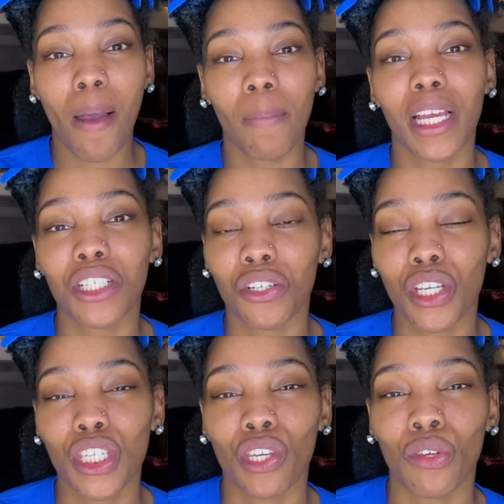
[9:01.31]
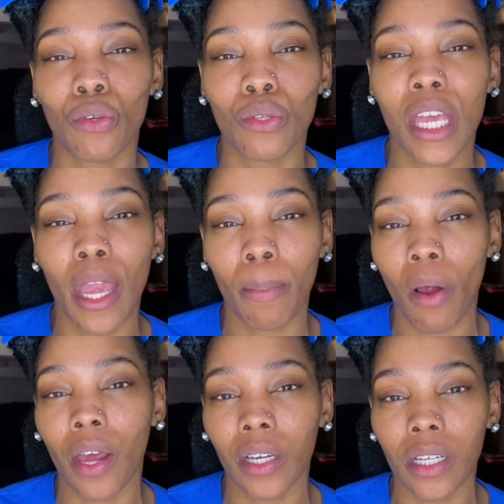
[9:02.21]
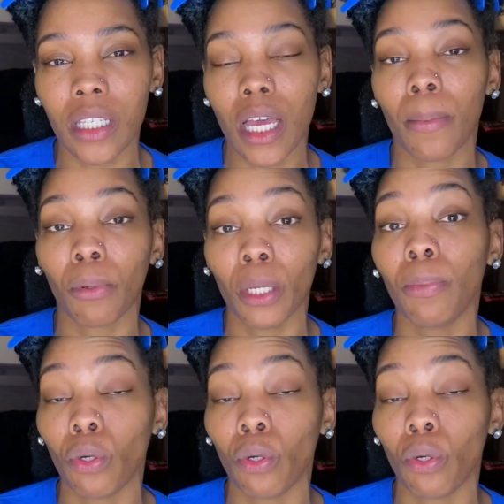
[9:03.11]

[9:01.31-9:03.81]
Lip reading: I make sure to use a pre-poo